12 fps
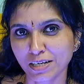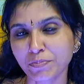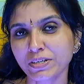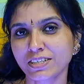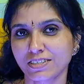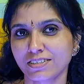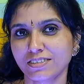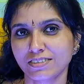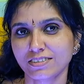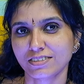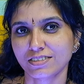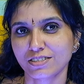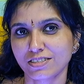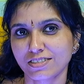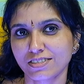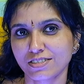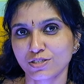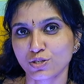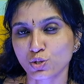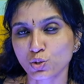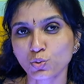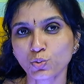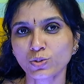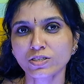coming
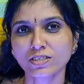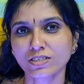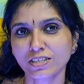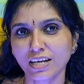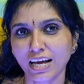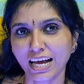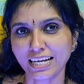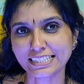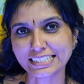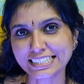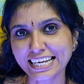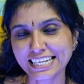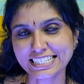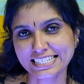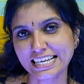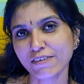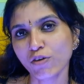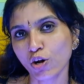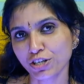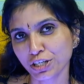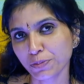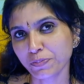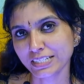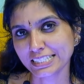soon and the dates have
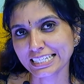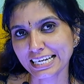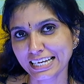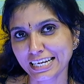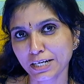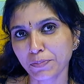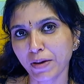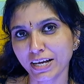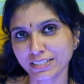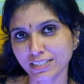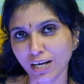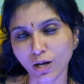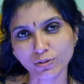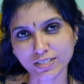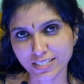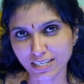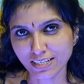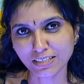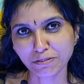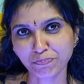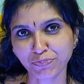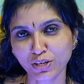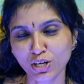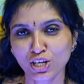already been declared by the council.
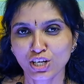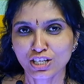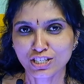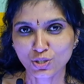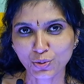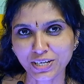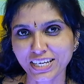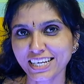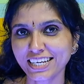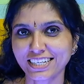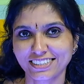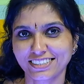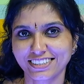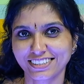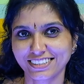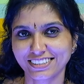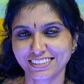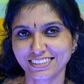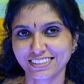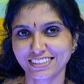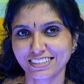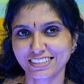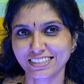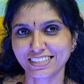So here
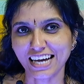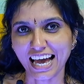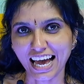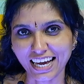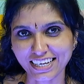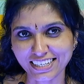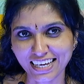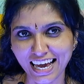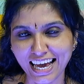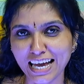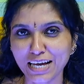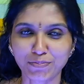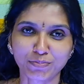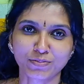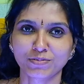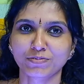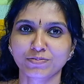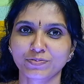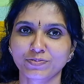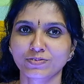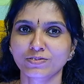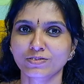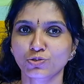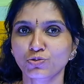I am
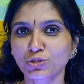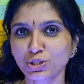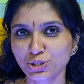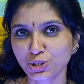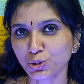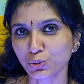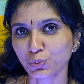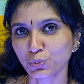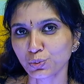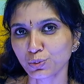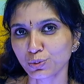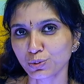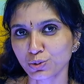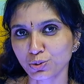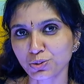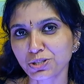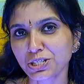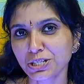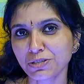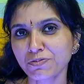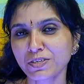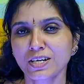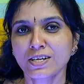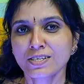with you to
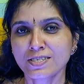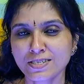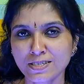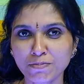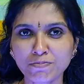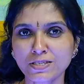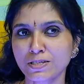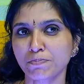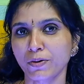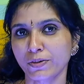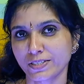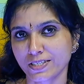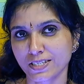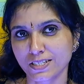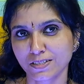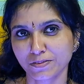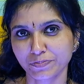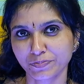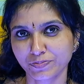give some supports.